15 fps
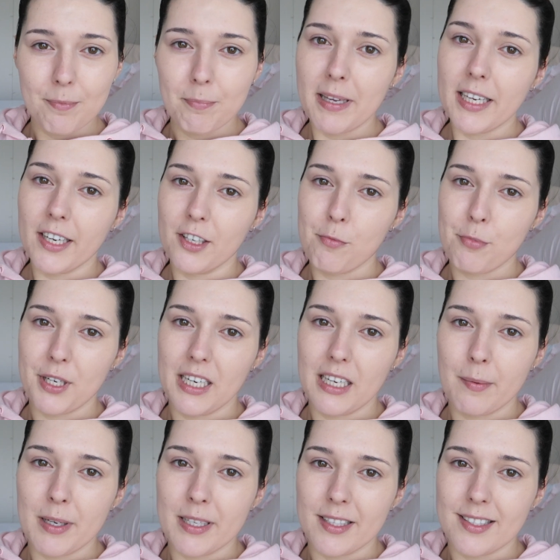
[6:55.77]
My current
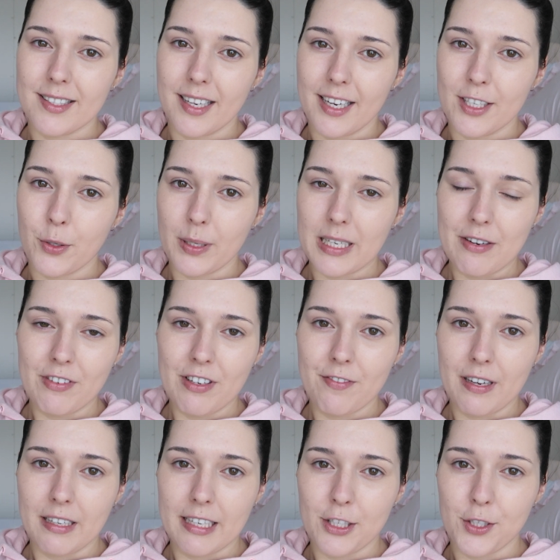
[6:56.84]
predicament is that I don't have any
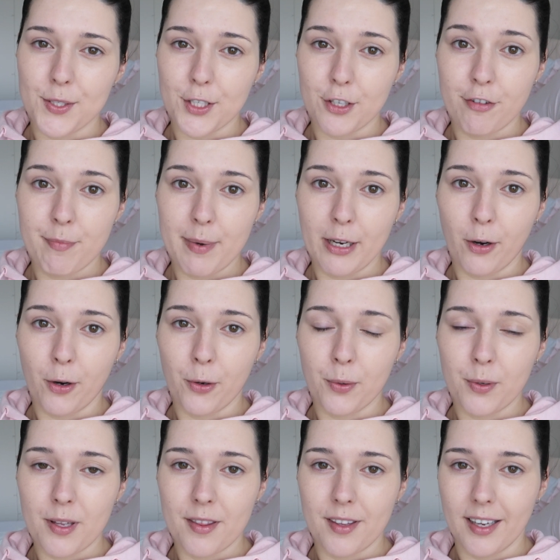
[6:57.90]
foundations of my
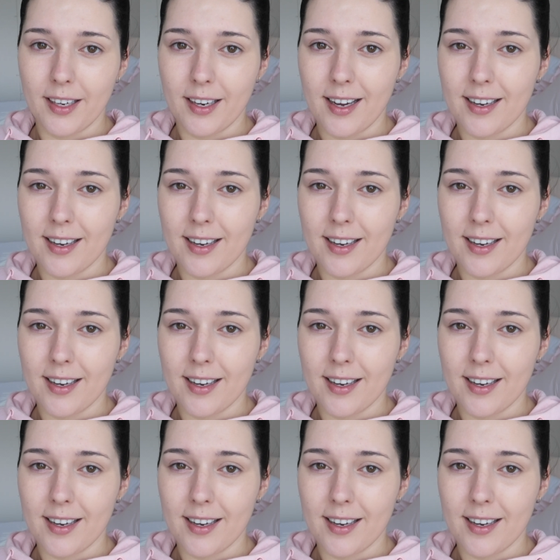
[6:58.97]
own that